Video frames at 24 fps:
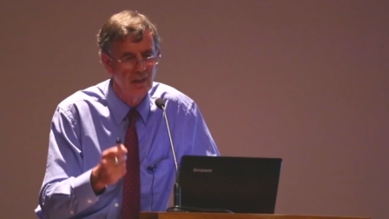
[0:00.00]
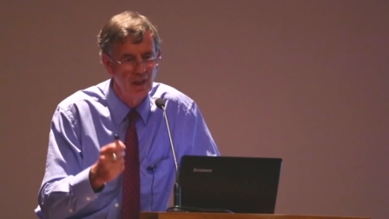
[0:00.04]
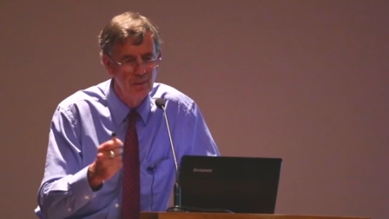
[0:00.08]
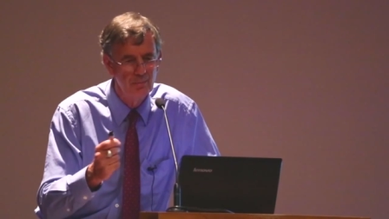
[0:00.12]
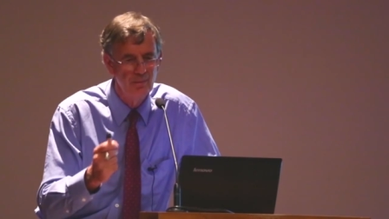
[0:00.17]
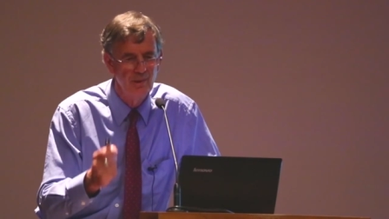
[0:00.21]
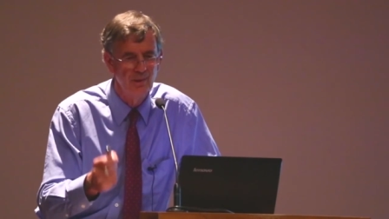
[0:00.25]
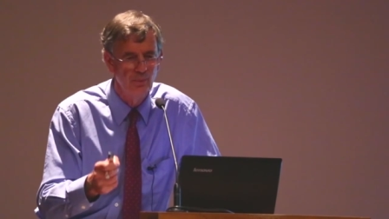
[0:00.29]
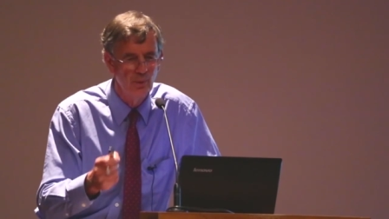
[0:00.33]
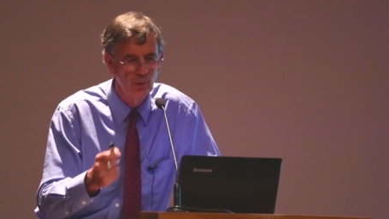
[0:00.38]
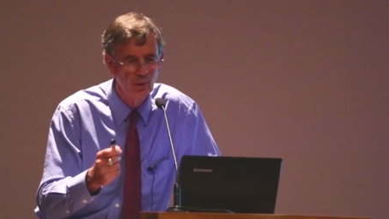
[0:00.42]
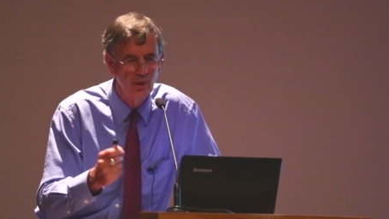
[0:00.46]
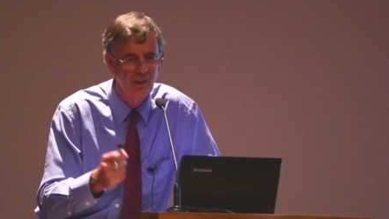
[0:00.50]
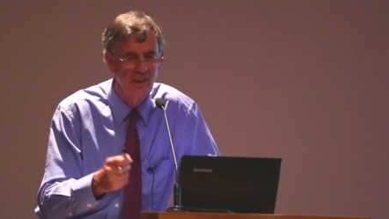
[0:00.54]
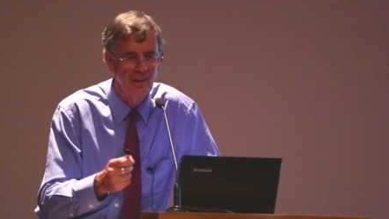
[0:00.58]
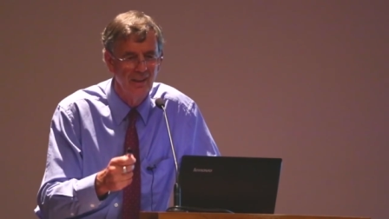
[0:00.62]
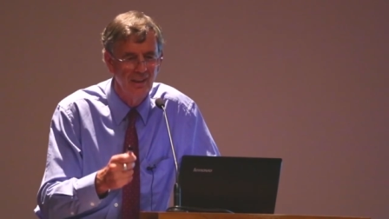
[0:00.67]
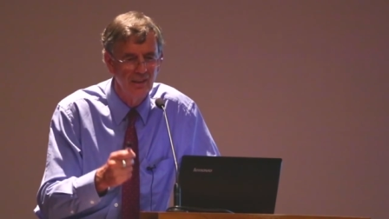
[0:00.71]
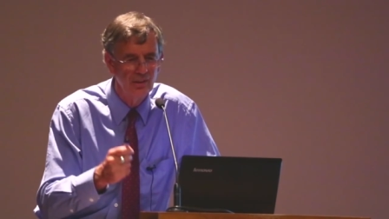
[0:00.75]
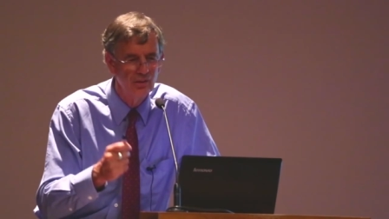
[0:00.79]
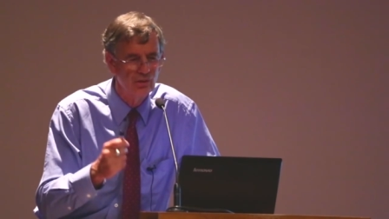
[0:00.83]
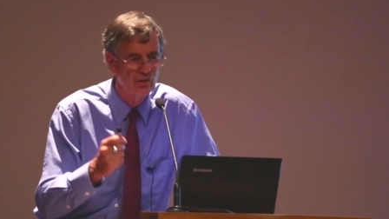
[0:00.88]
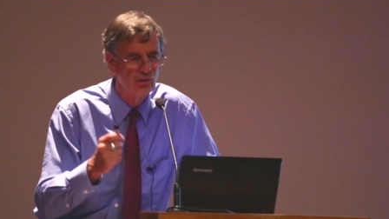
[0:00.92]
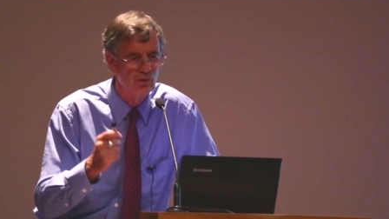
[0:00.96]
I've been
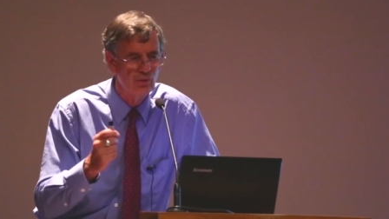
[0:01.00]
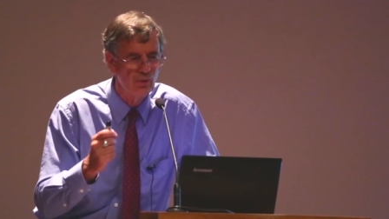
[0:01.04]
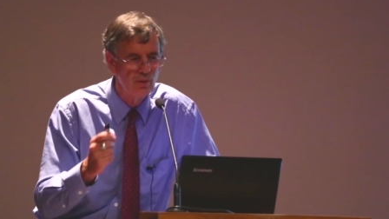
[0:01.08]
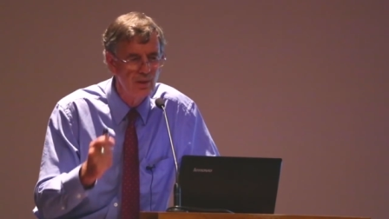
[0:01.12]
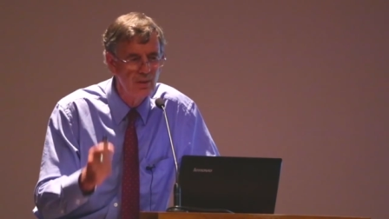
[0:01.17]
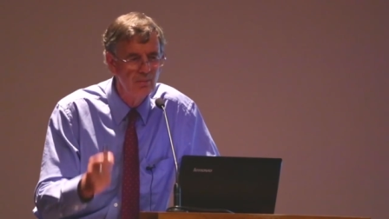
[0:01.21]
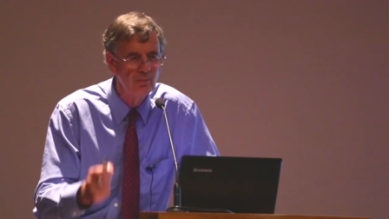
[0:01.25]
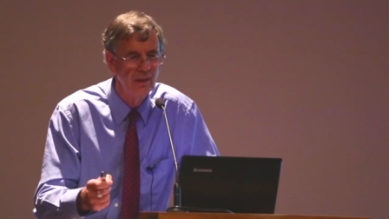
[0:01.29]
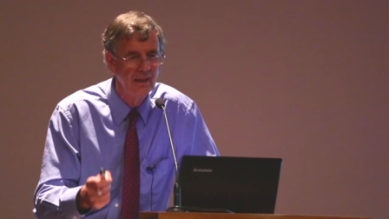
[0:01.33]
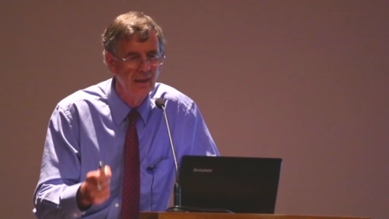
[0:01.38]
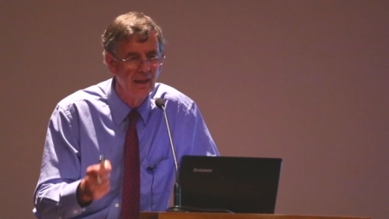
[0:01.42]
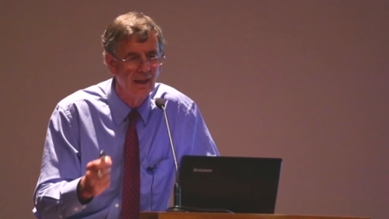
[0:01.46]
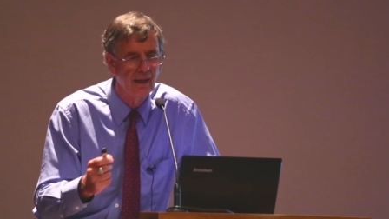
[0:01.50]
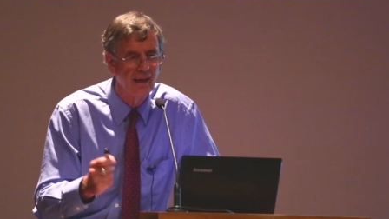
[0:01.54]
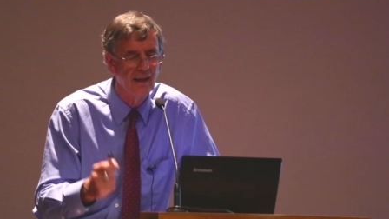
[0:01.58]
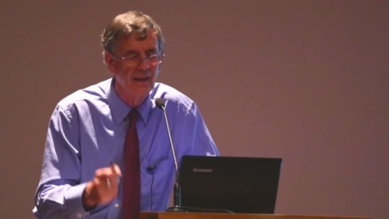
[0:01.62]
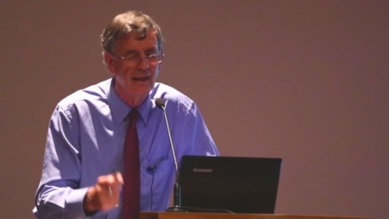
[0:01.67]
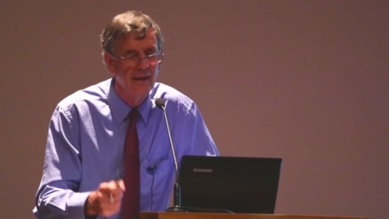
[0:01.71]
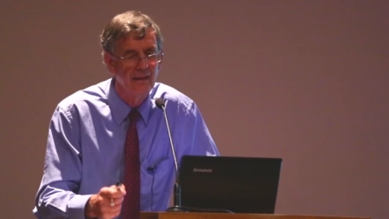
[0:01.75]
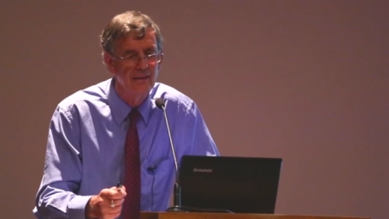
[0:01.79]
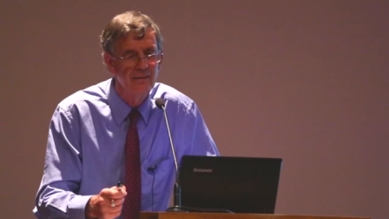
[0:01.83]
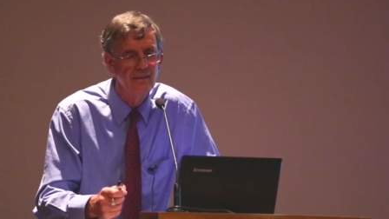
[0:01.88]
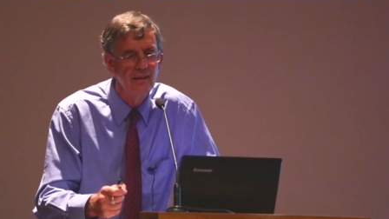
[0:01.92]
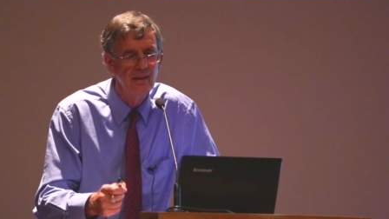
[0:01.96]
working extremely
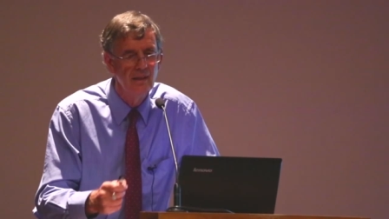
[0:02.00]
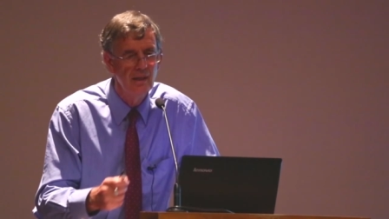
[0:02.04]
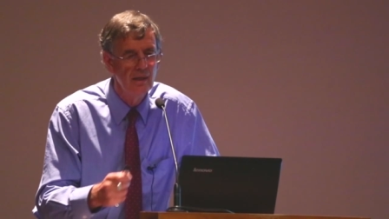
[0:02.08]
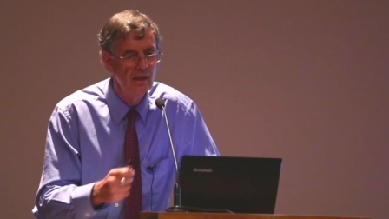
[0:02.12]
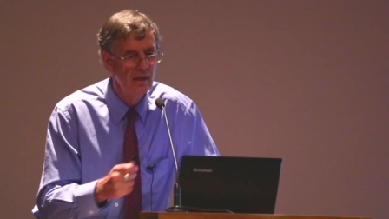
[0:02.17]
hard